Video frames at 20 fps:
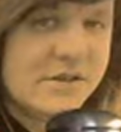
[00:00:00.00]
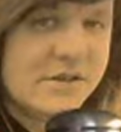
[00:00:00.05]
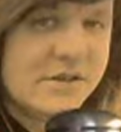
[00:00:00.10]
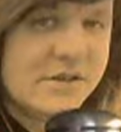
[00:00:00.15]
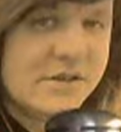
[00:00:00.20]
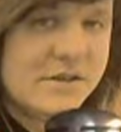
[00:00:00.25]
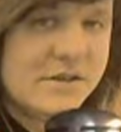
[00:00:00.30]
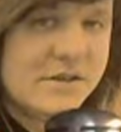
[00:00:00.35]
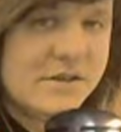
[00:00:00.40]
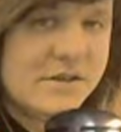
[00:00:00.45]

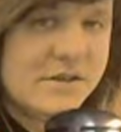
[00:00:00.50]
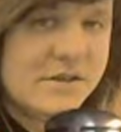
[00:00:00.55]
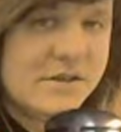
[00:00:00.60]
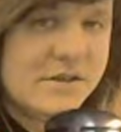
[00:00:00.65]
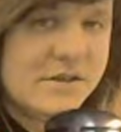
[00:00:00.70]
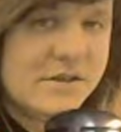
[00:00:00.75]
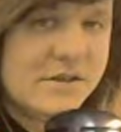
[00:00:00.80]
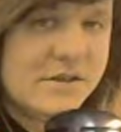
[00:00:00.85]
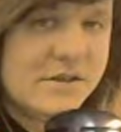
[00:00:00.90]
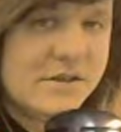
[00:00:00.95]

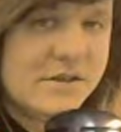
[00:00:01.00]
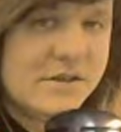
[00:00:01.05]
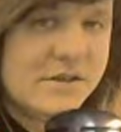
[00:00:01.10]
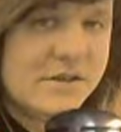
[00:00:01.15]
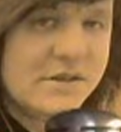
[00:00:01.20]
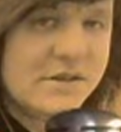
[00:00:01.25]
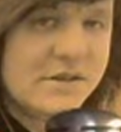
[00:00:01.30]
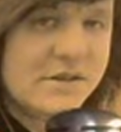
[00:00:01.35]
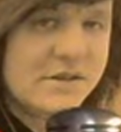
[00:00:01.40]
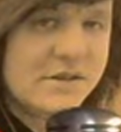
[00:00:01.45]

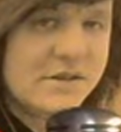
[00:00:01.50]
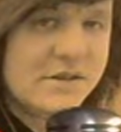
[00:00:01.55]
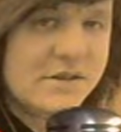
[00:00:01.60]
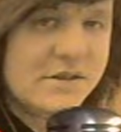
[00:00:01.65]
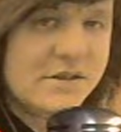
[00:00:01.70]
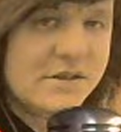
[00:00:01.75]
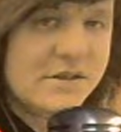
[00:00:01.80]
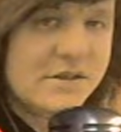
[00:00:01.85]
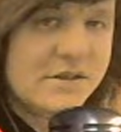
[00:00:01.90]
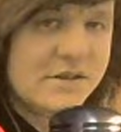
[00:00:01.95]

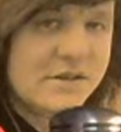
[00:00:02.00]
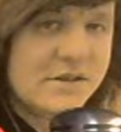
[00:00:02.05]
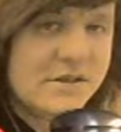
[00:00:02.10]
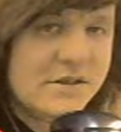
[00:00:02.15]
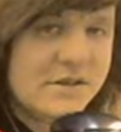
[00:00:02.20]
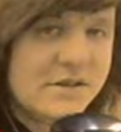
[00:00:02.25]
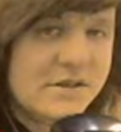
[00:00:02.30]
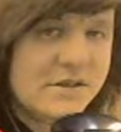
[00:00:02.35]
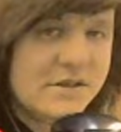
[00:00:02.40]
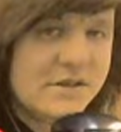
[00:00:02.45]

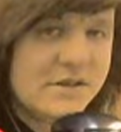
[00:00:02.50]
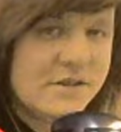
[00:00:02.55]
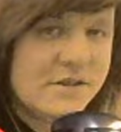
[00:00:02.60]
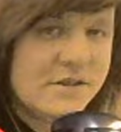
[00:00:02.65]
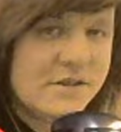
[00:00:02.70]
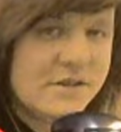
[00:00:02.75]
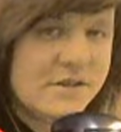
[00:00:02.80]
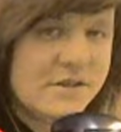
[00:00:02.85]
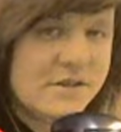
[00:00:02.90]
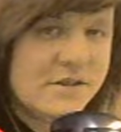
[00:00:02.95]

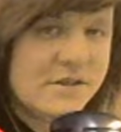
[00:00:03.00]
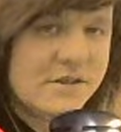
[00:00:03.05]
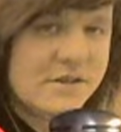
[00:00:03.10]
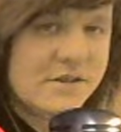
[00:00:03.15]
No words are spoken by the person on screen.